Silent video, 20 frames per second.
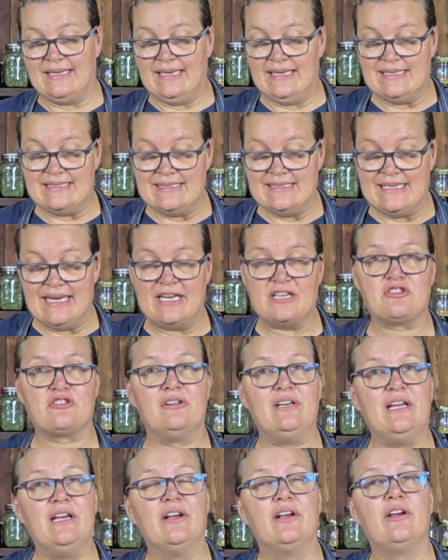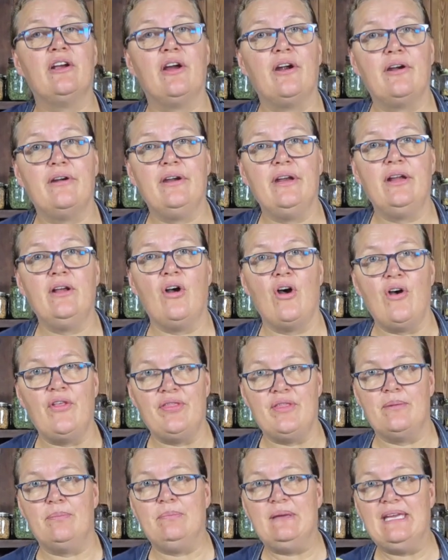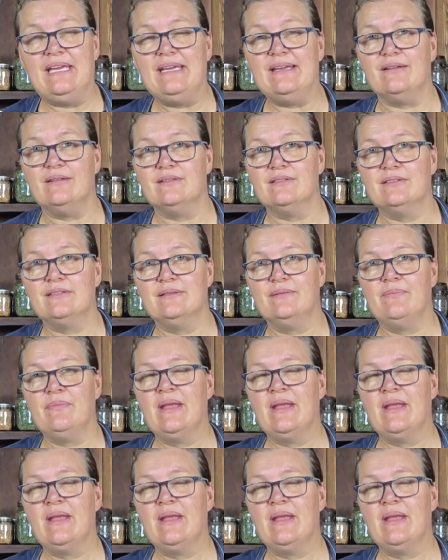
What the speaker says: is naturally occurring on the peels.